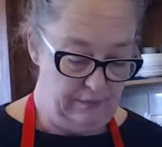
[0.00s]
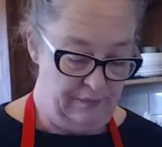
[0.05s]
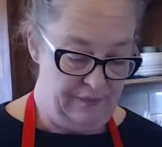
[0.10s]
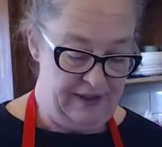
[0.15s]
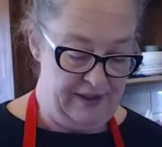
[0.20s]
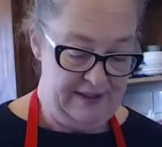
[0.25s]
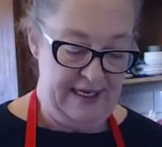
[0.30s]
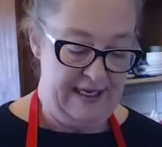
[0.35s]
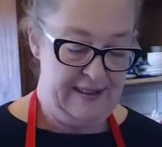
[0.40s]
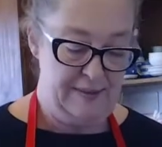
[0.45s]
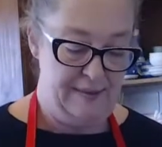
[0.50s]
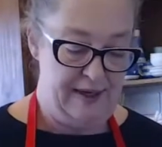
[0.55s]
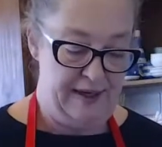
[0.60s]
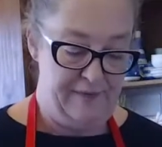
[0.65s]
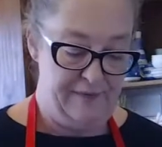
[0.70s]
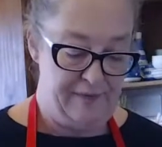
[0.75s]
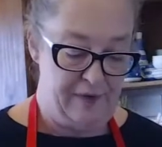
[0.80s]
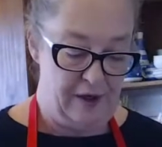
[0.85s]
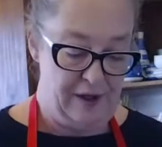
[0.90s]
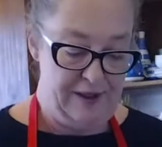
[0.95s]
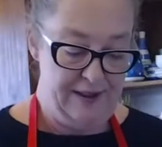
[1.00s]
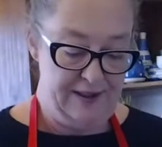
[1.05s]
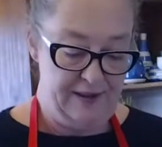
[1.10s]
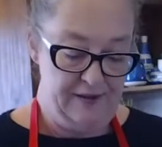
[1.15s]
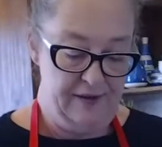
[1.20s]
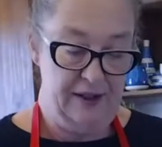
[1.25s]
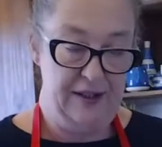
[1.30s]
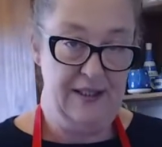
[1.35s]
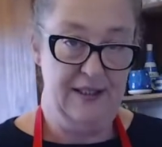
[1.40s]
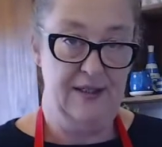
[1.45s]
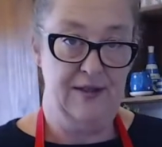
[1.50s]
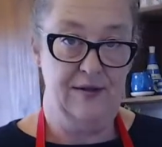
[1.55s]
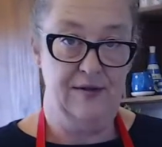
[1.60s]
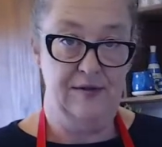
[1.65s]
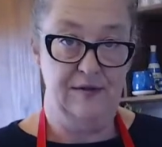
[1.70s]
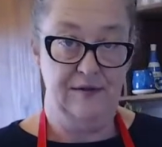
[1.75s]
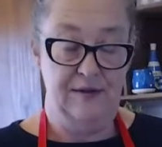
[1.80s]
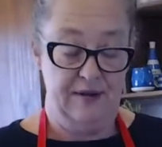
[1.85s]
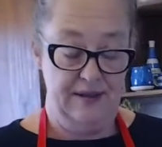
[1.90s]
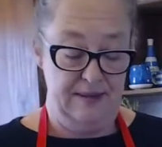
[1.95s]
This hasn't been frozen. I just
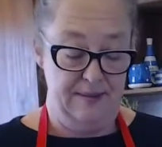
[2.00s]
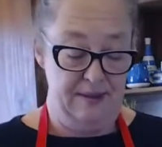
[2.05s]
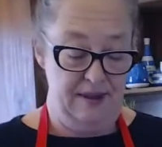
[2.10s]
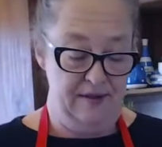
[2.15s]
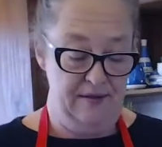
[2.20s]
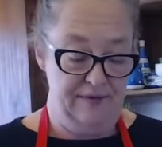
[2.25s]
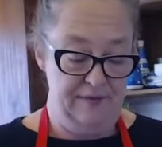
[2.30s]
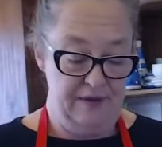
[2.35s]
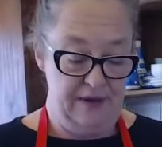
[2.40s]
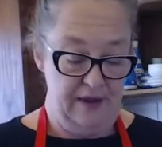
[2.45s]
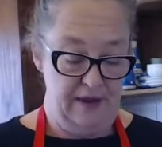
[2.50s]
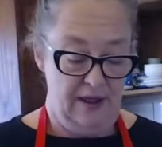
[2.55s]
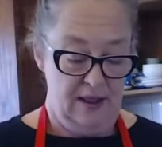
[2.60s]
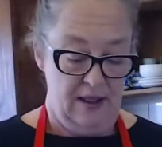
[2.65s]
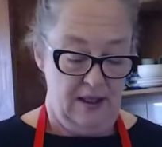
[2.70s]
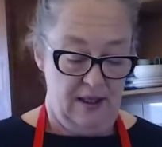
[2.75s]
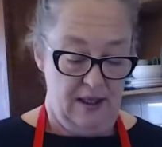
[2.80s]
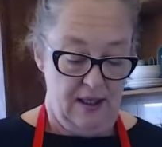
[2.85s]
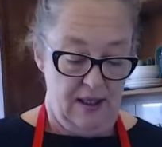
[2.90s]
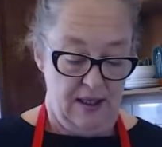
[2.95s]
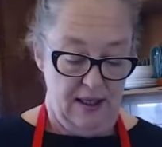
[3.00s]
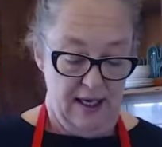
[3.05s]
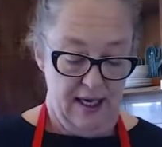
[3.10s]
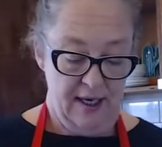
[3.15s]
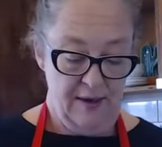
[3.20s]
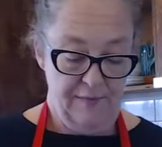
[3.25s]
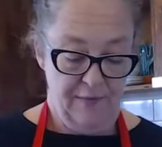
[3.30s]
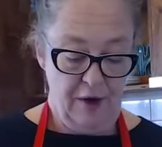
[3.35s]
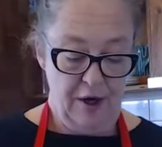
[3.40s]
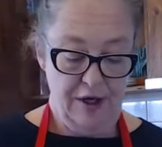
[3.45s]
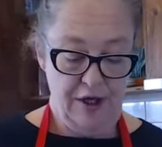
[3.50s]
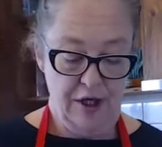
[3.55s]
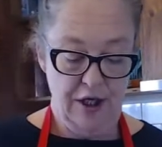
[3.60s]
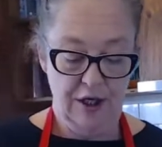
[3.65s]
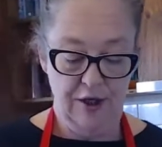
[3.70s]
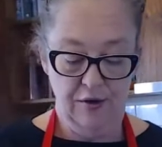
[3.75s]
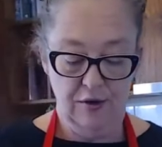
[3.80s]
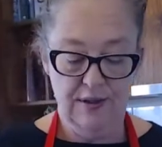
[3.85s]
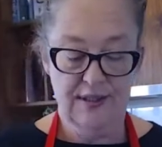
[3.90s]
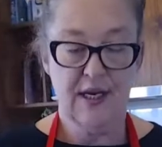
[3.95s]
thought there was a bit of info. You
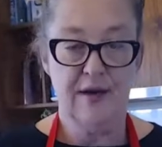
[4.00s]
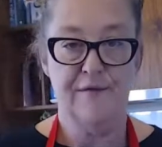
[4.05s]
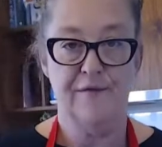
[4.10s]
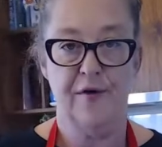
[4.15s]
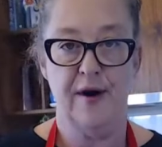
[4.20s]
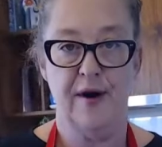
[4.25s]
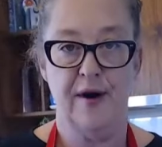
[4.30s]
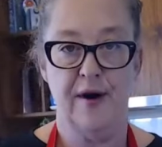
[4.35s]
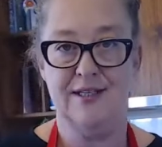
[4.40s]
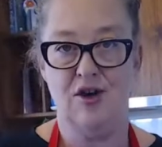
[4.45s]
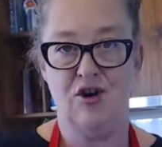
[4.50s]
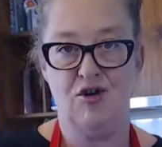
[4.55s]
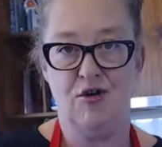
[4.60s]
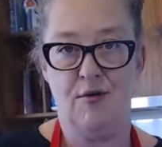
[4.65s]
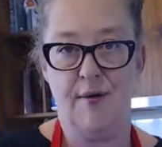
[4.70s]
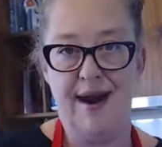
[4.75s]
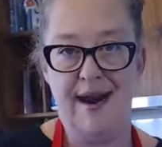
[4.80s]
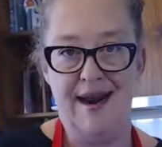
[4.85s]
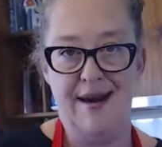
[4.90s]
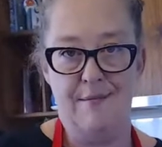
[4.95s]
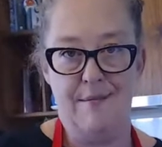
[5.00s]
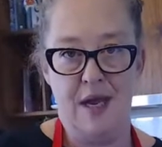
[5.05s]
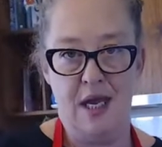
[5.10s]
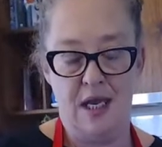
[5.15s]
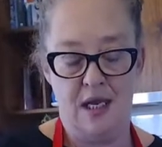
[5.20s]
can also freeze cream.